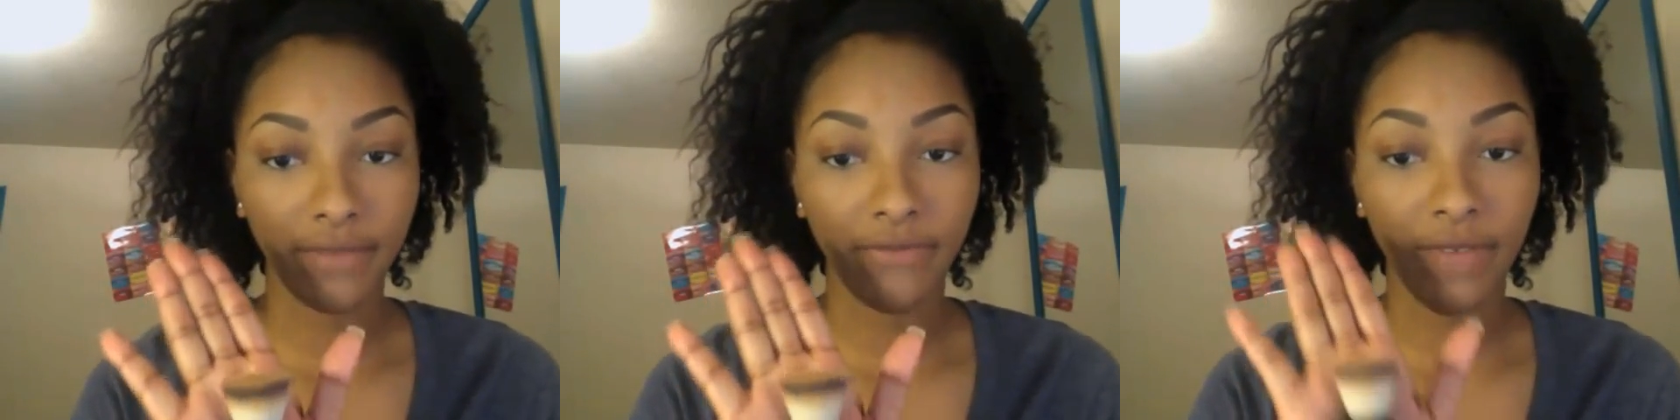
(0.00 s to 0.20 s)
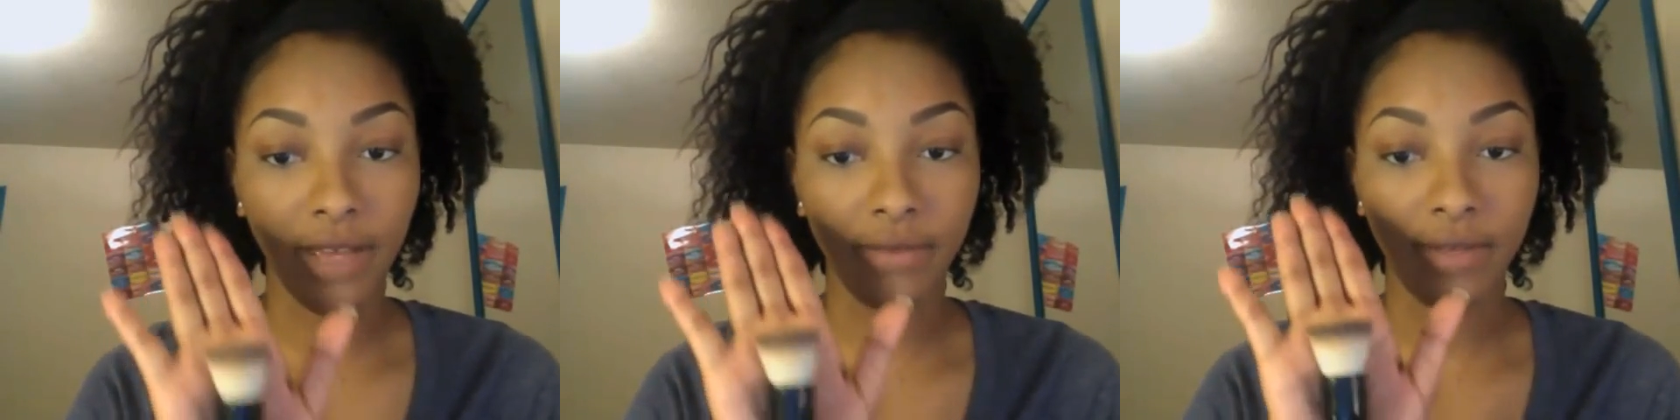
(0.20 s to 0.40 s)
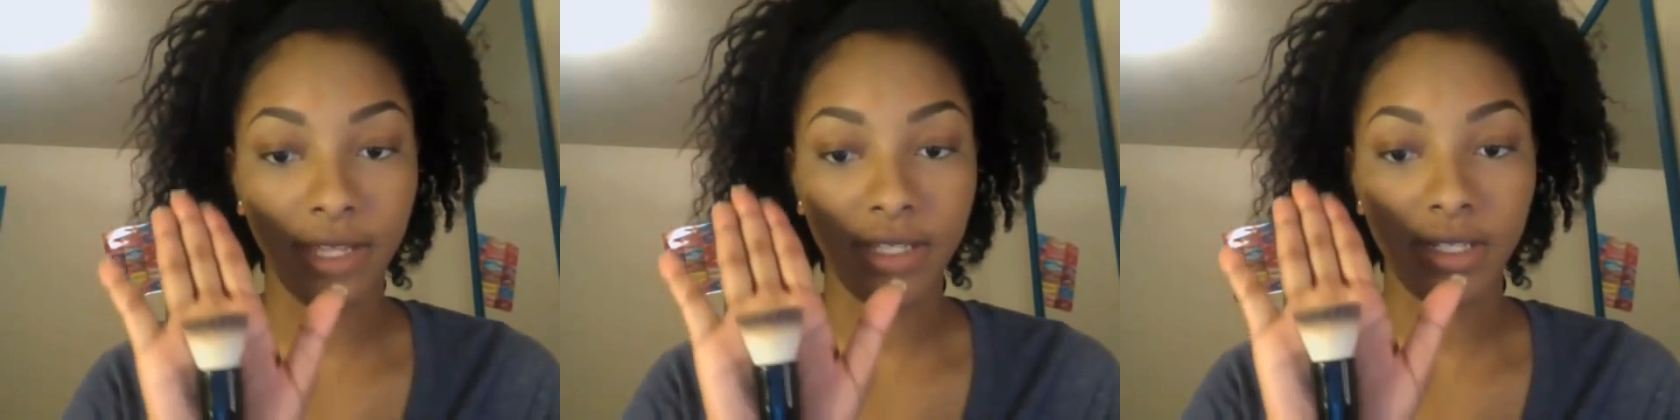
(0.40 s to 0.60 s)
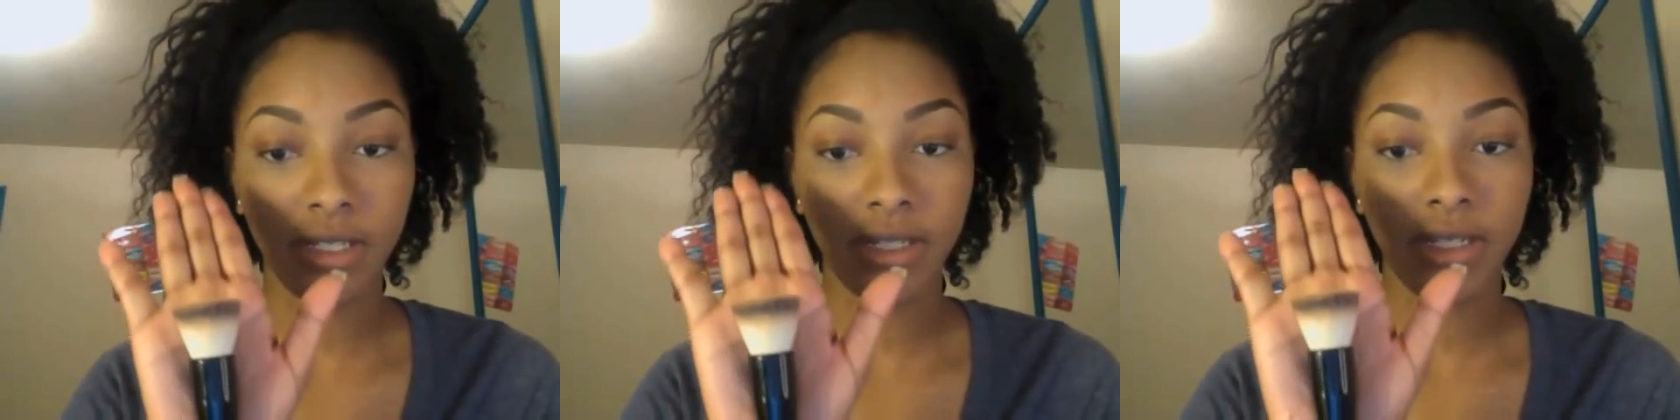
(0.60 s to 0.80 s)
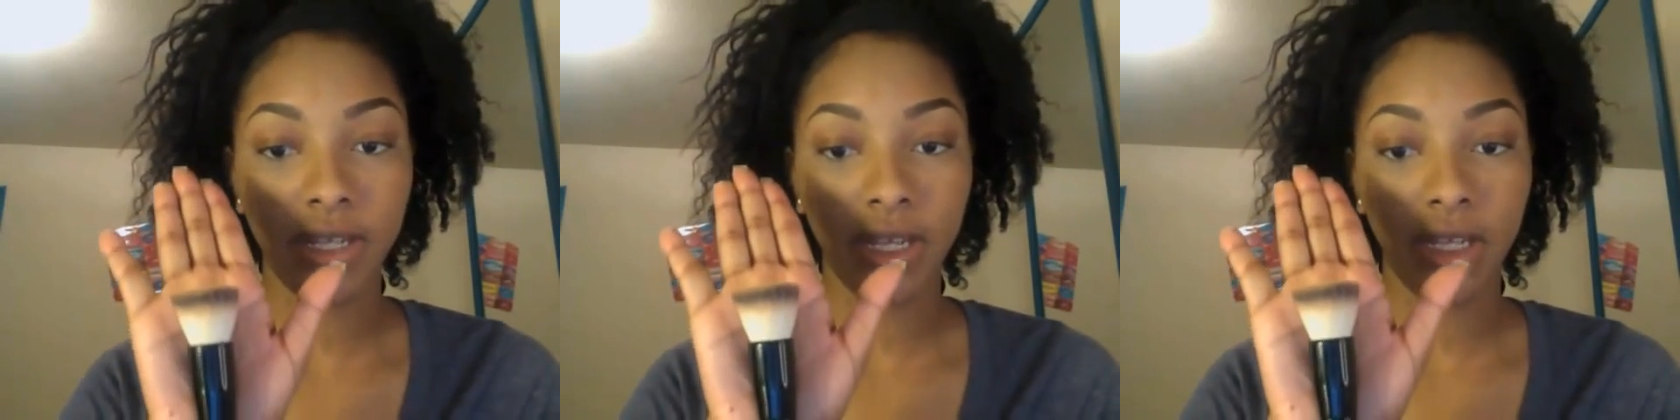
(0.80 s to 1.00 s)

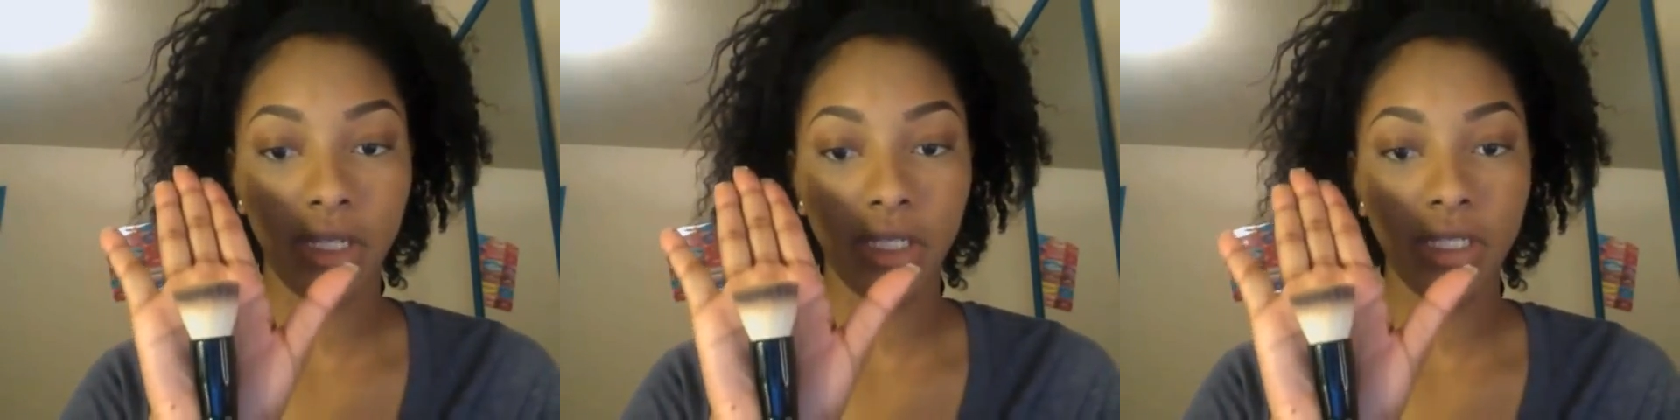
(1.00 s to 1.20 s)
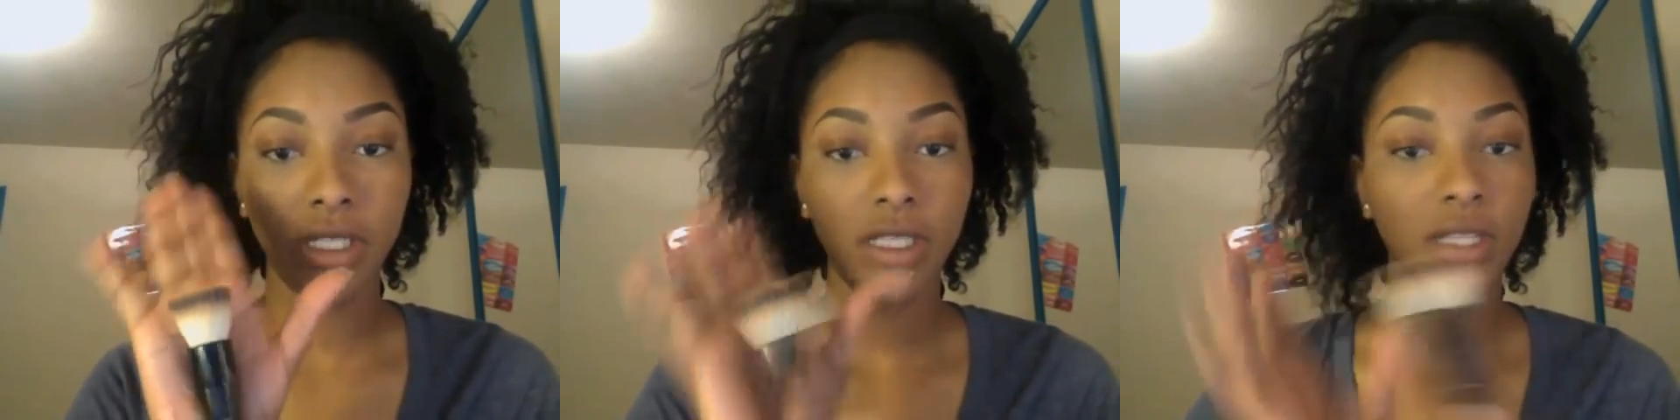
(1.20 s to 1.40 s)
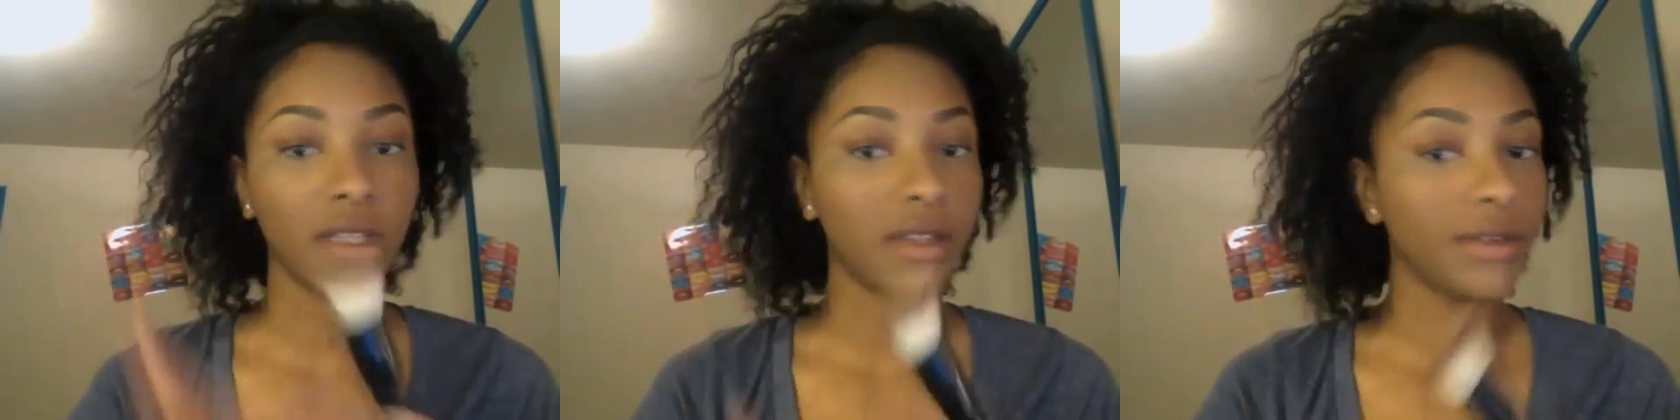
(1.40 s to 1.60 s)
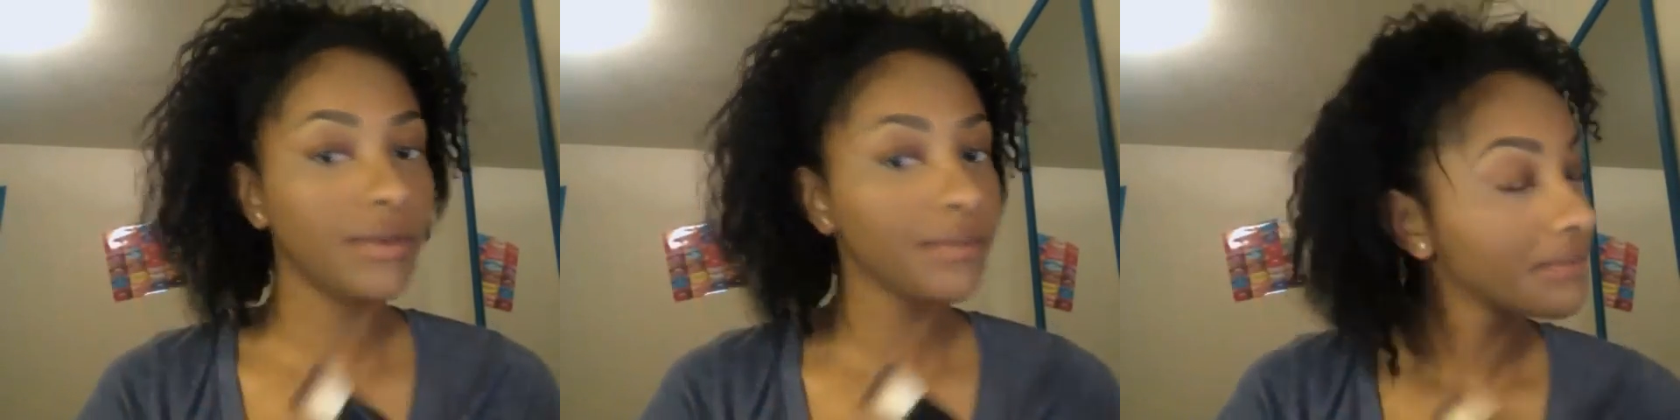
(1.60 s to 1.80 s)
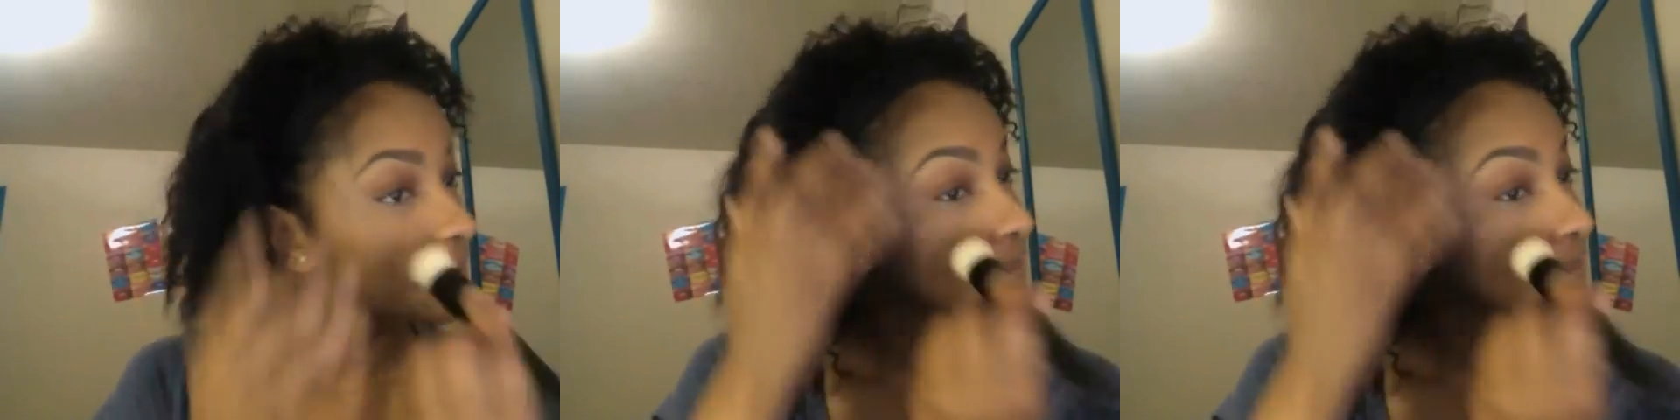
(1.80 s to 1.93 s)
foundation and concealer.